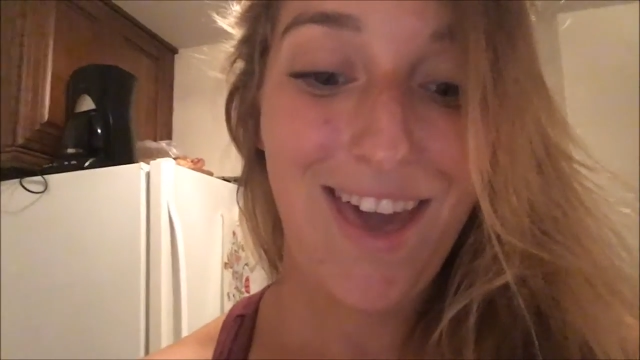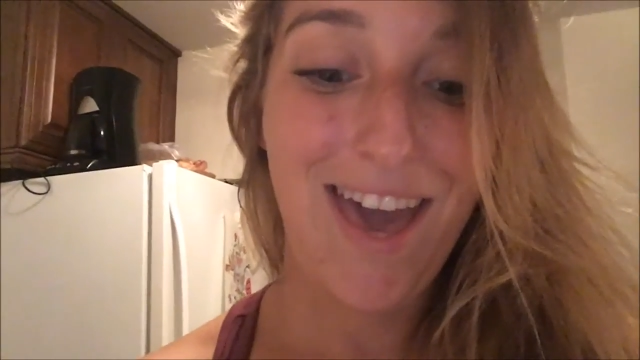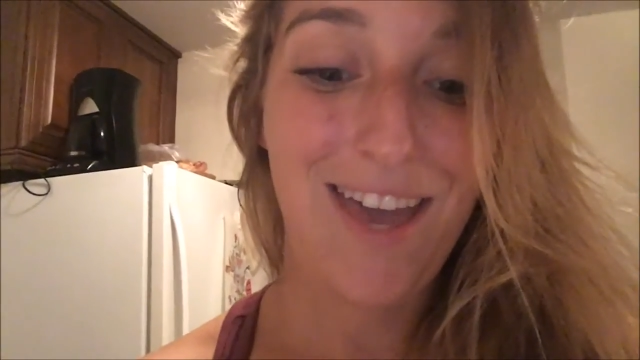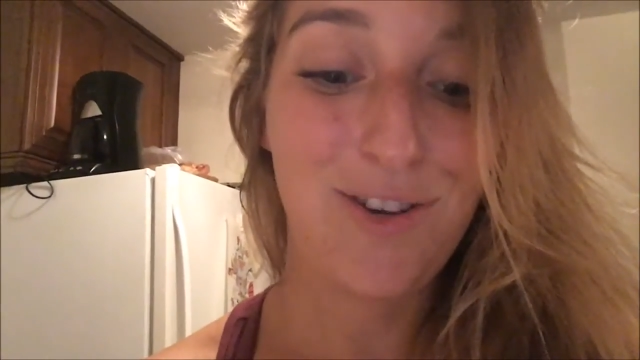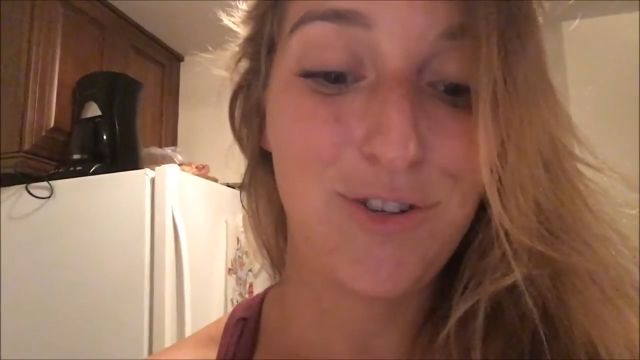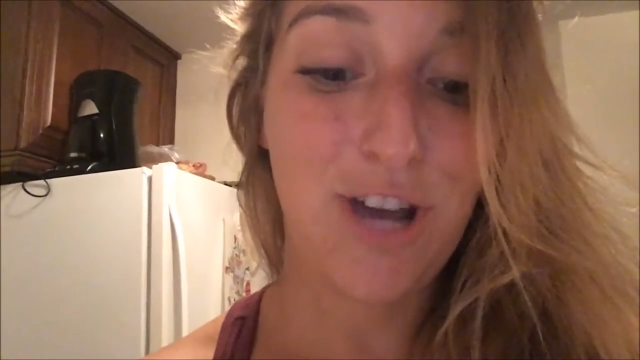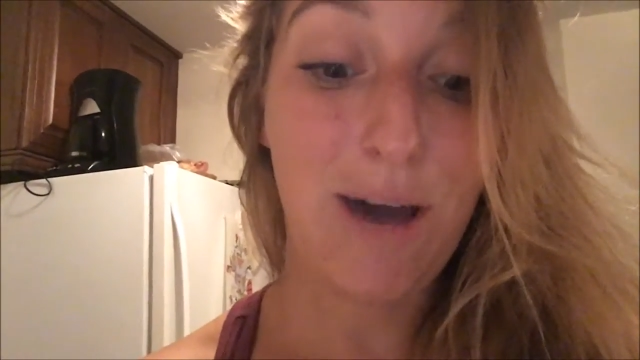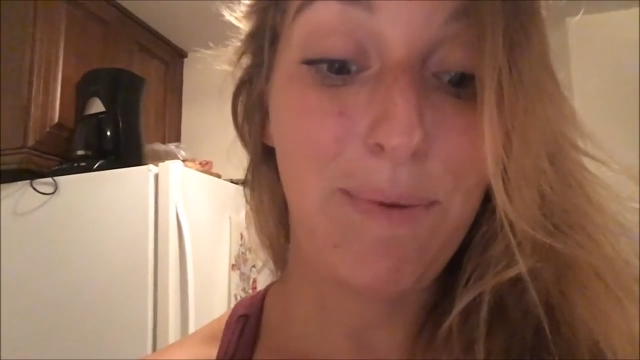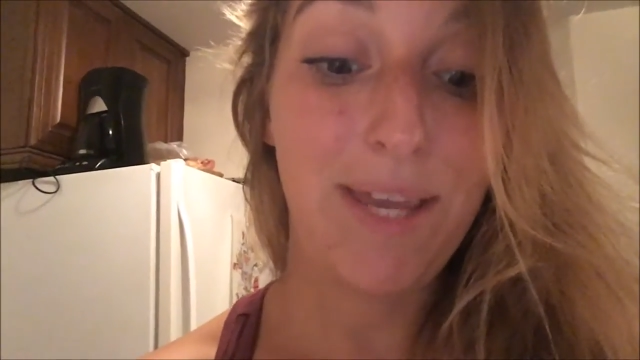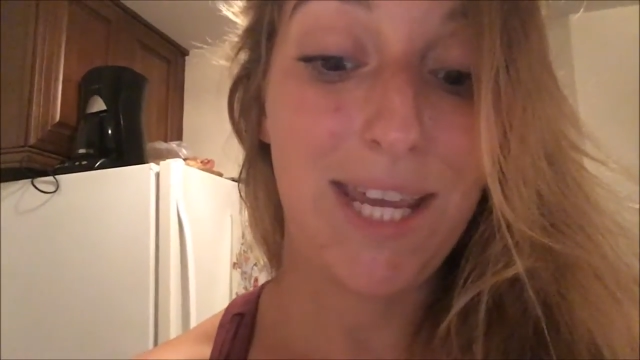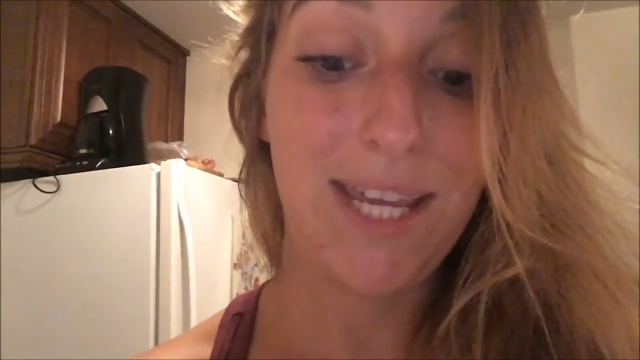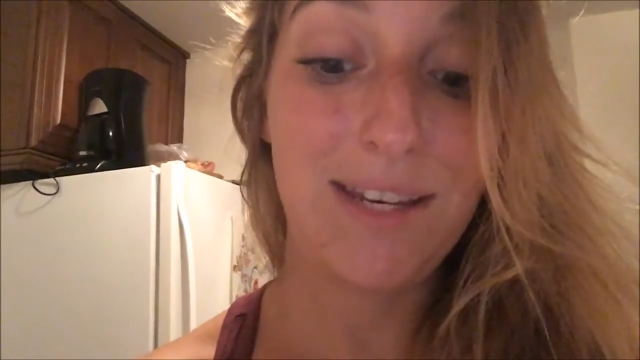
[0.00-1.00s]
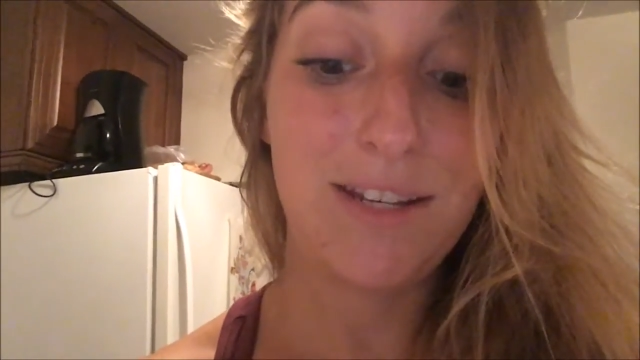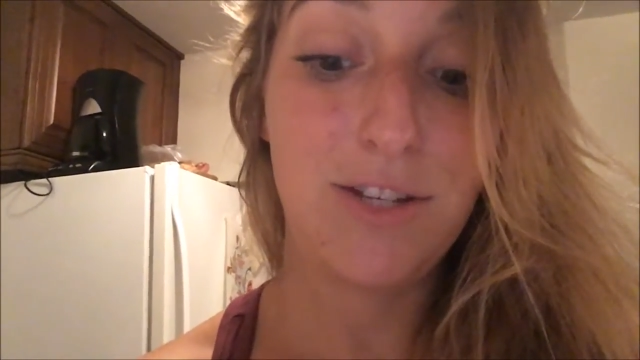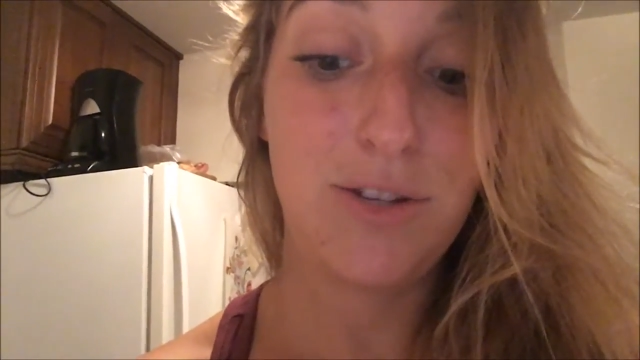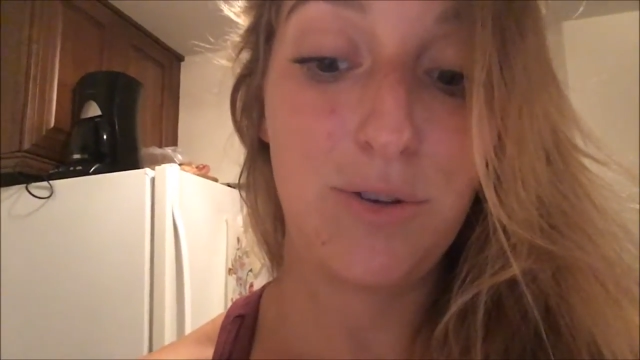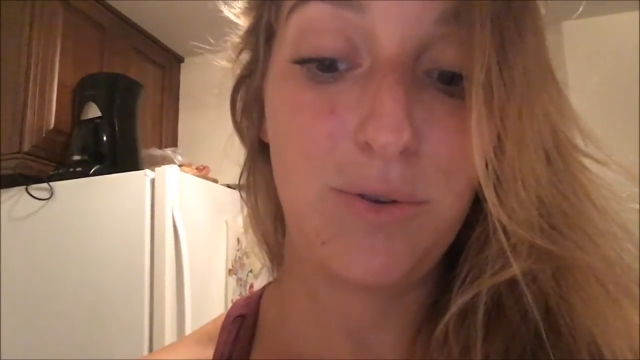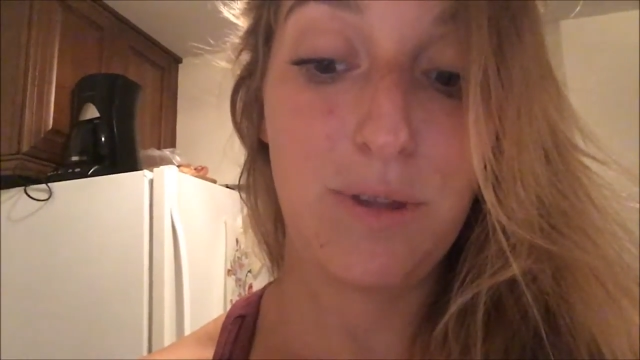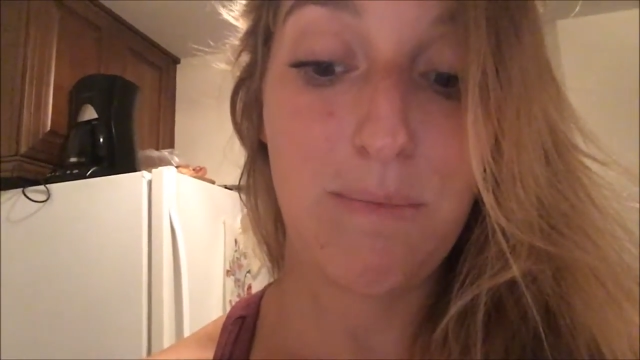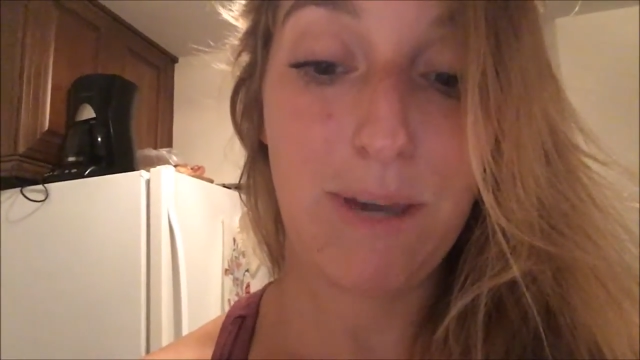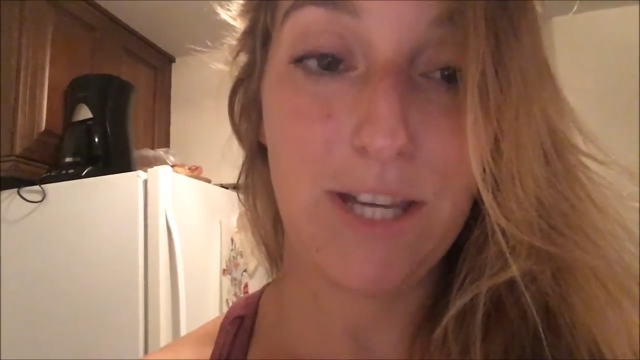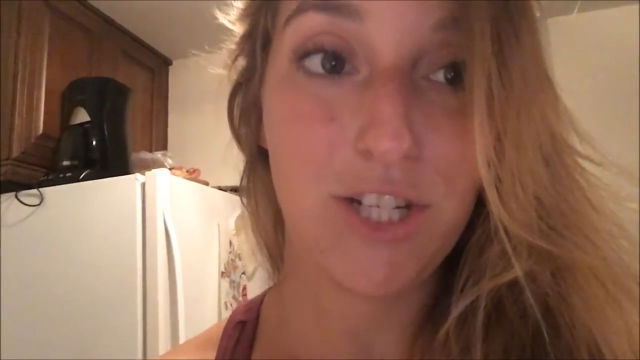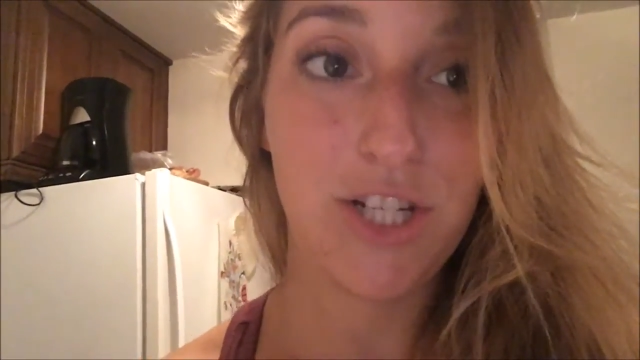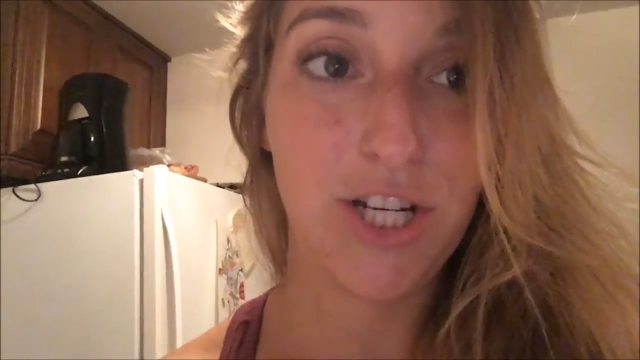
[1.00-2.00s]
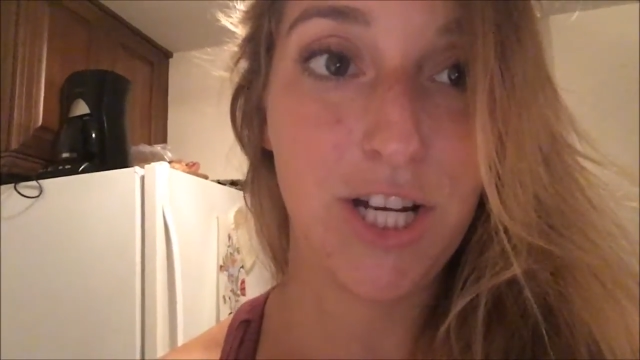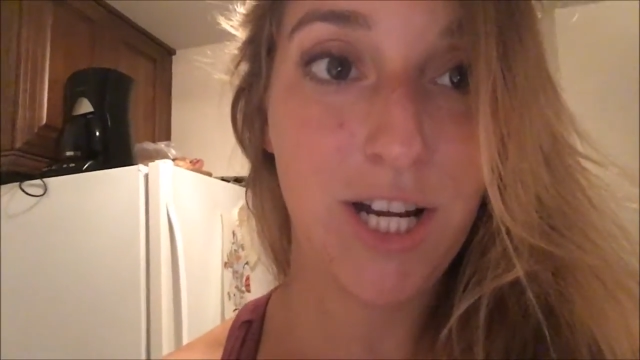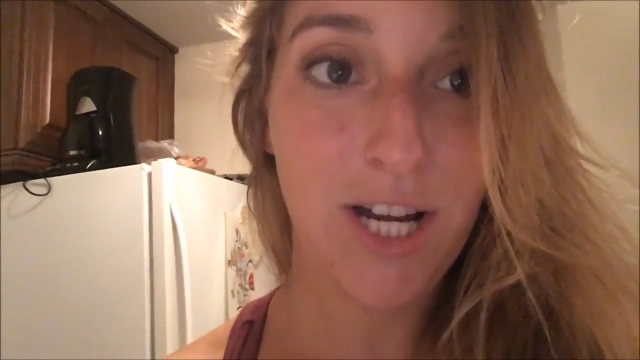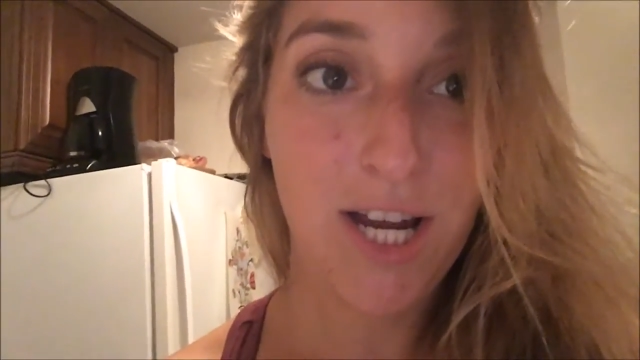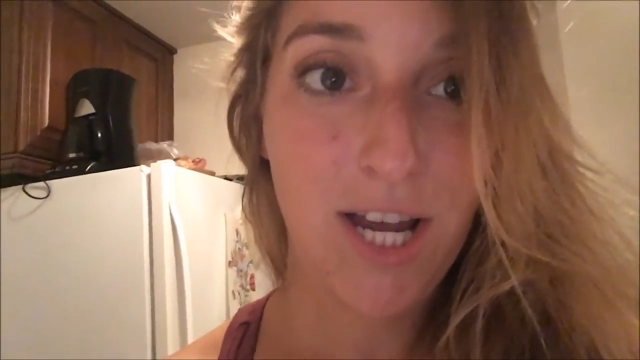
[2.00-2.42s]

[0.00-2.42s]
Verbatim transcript: and drop it into the mixture